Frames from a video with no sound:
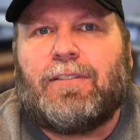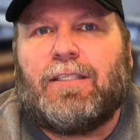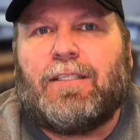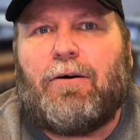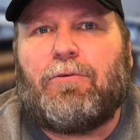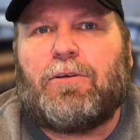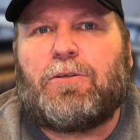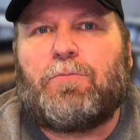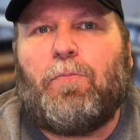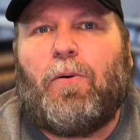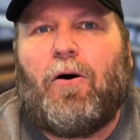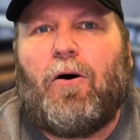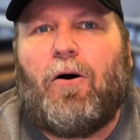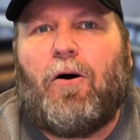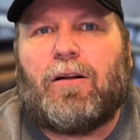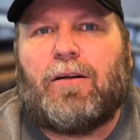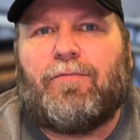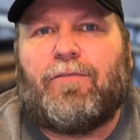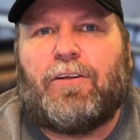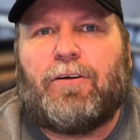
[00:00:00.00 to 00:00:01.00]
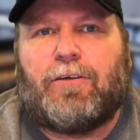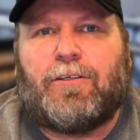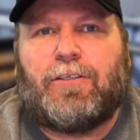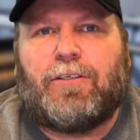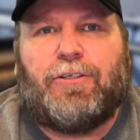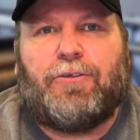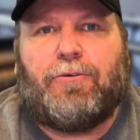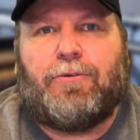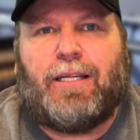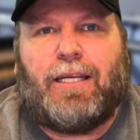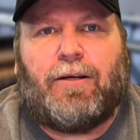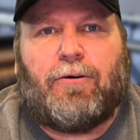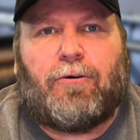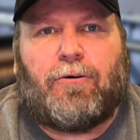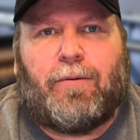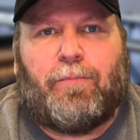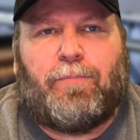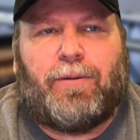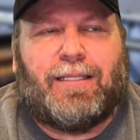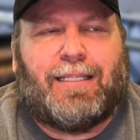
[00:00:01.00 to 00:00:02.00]
that was part of their duty
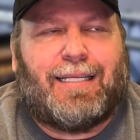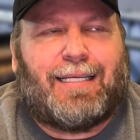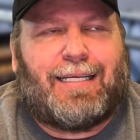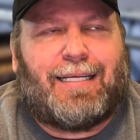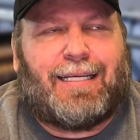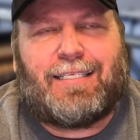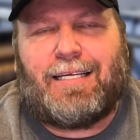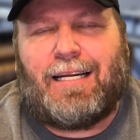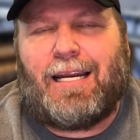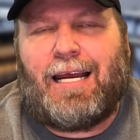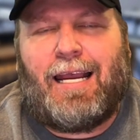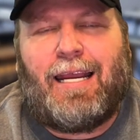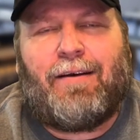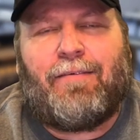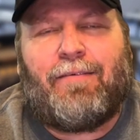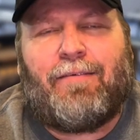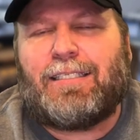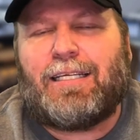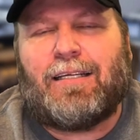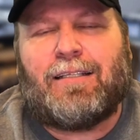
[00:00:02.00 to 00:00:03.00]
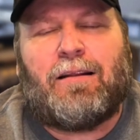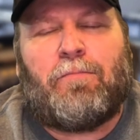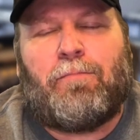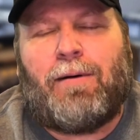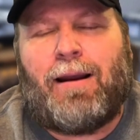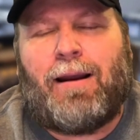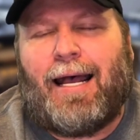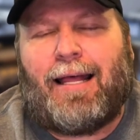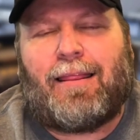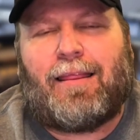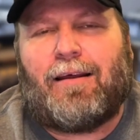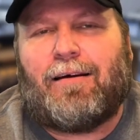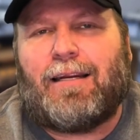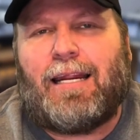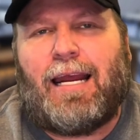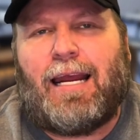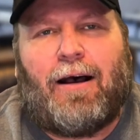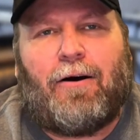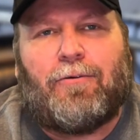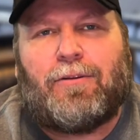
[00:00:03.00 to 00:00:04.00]
or abilities. And I haven't done the math
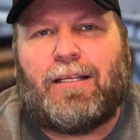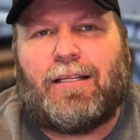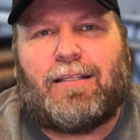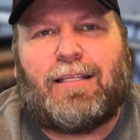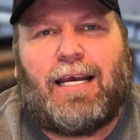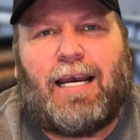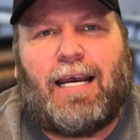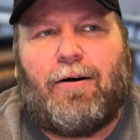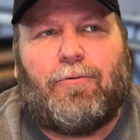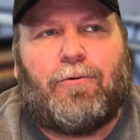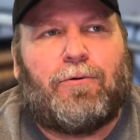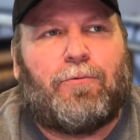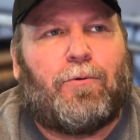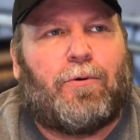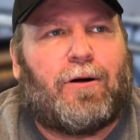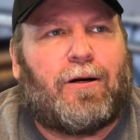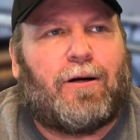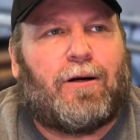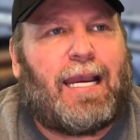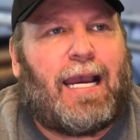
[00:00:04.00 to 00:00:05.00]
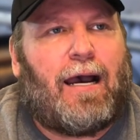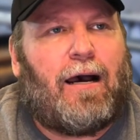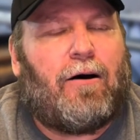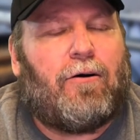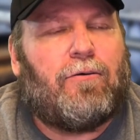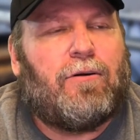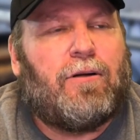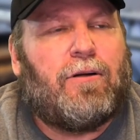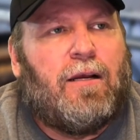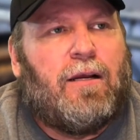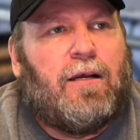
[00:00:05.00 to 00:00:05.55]
on how that would work out.